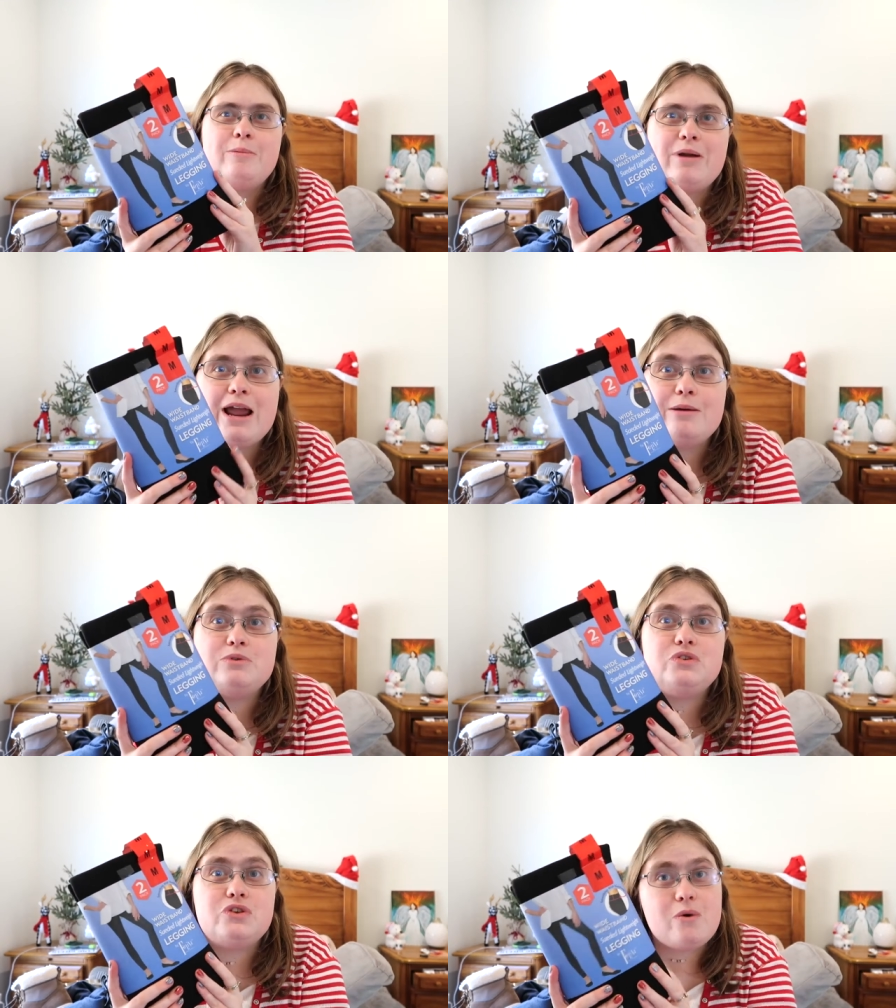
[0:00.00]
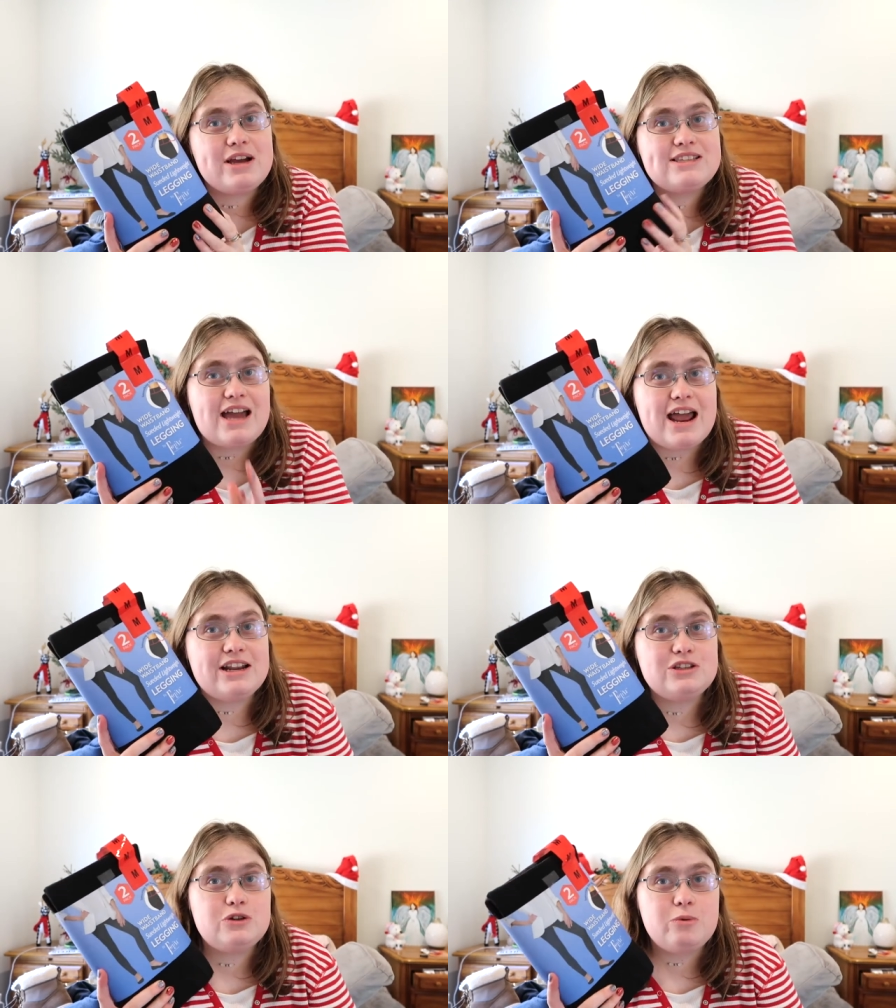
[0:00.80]
but I am so
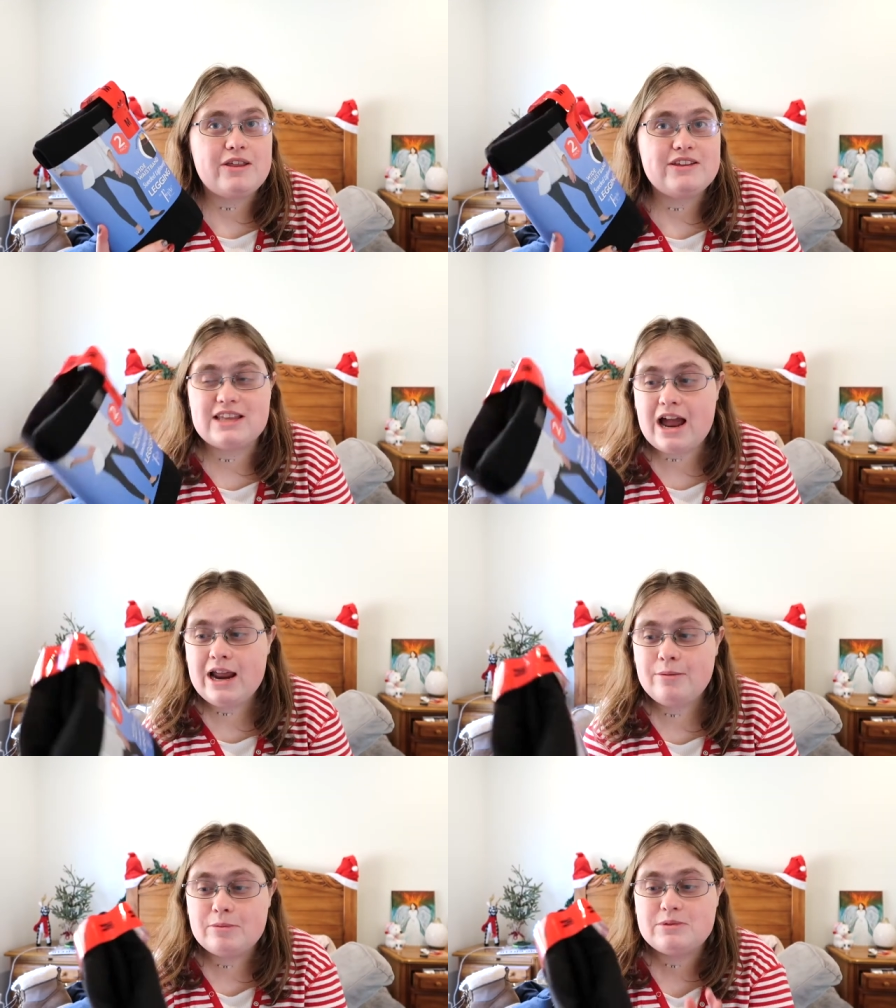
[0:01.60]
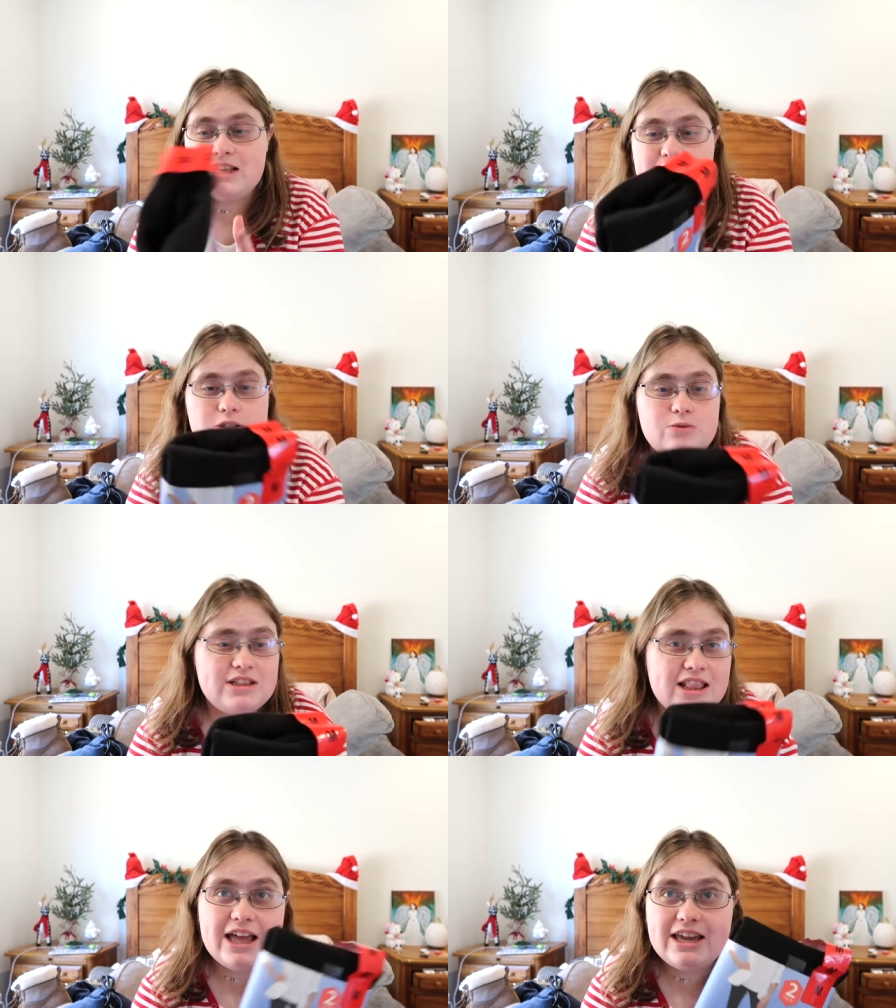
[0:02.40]
excited to wear this. I am obsessed
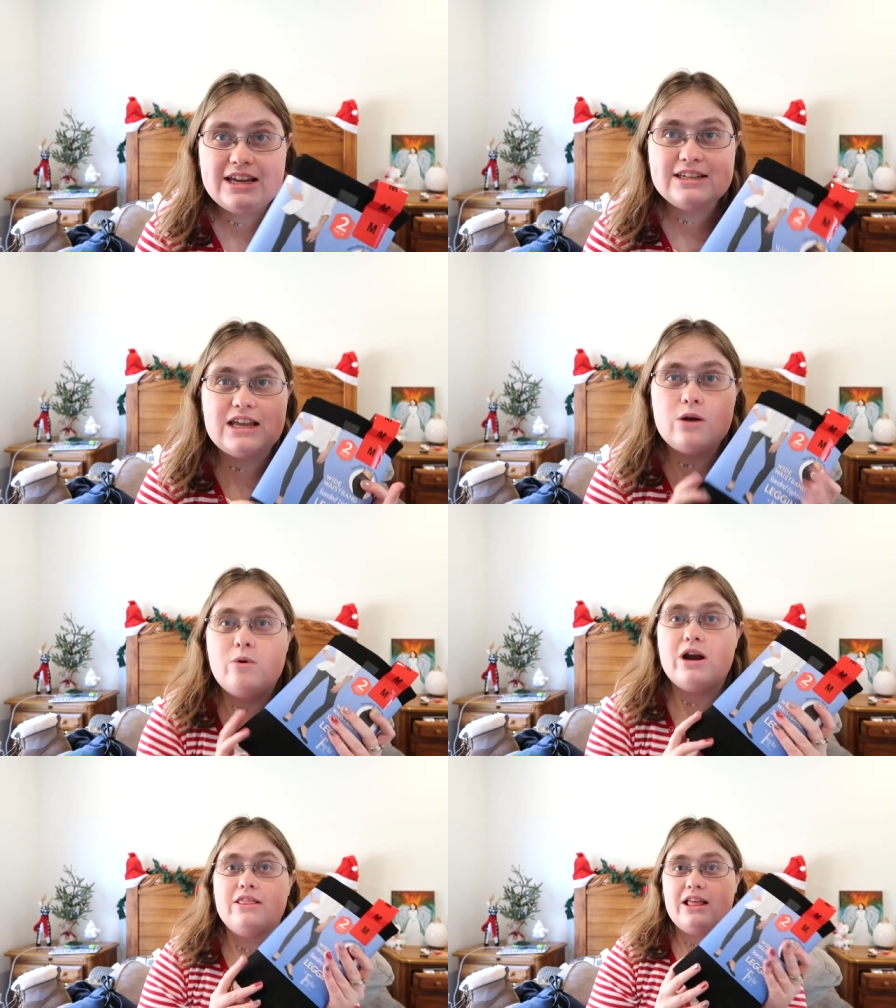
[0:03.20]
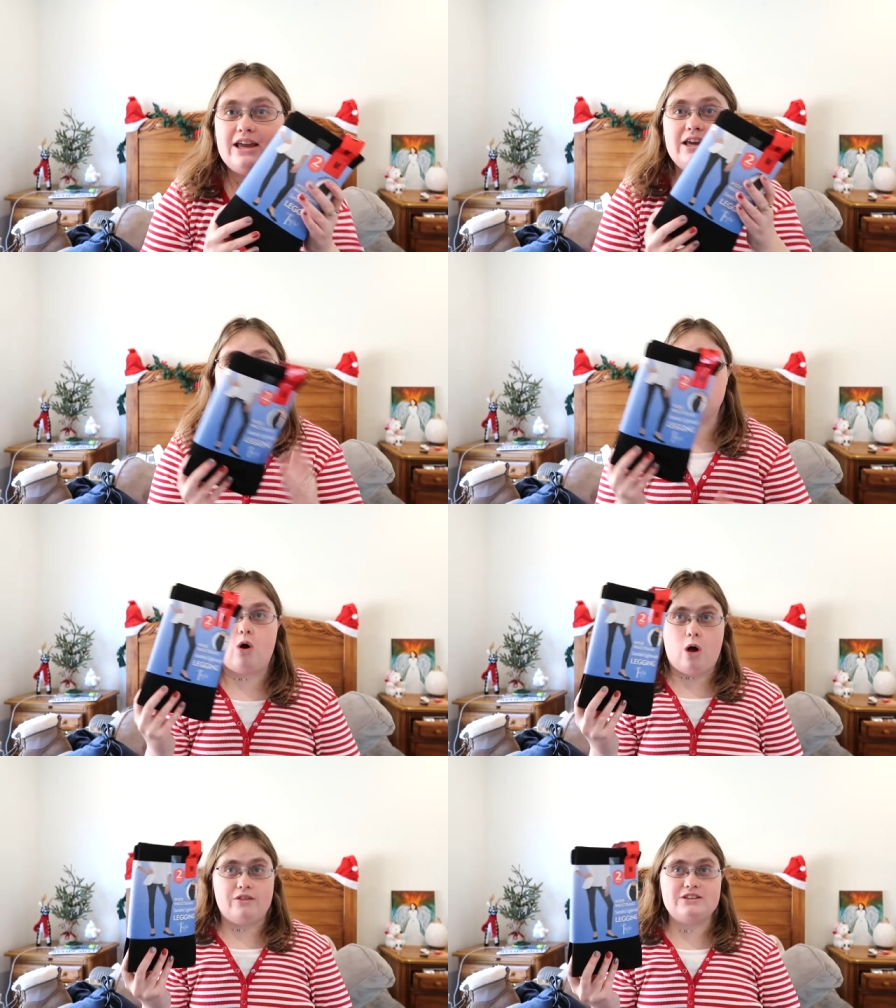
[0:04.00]
with leggings. I wear leggings
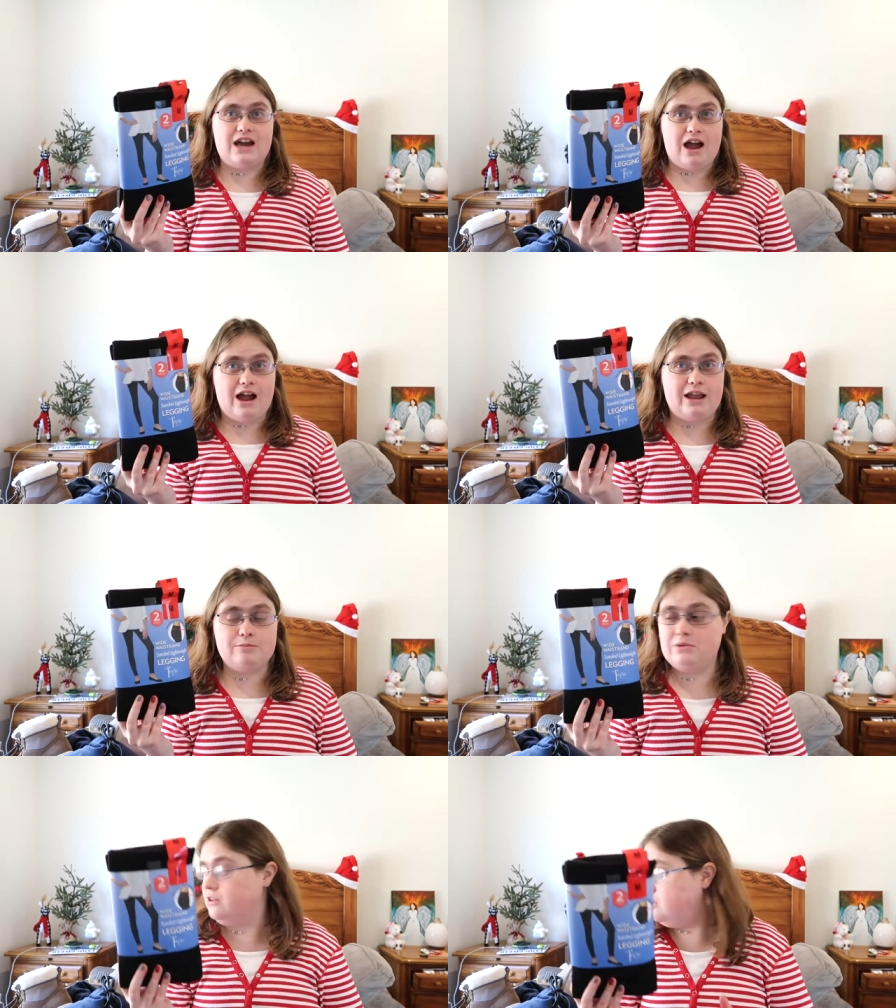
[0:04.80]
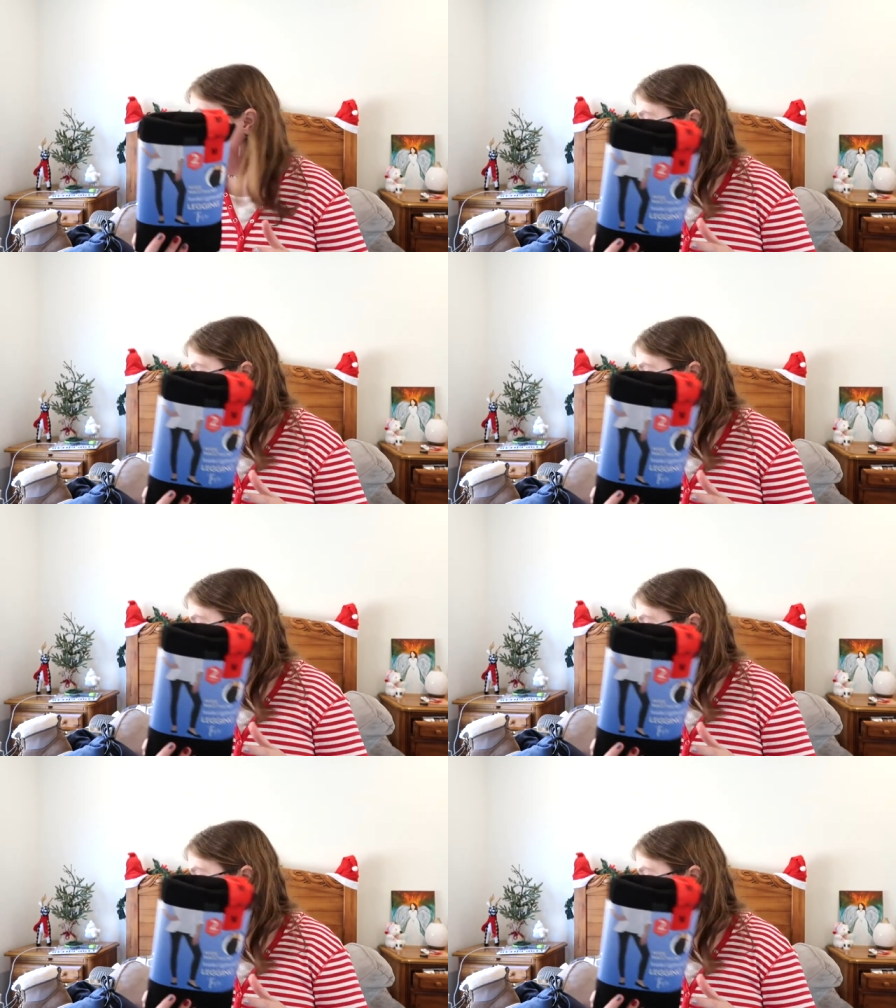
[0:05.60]
all the time.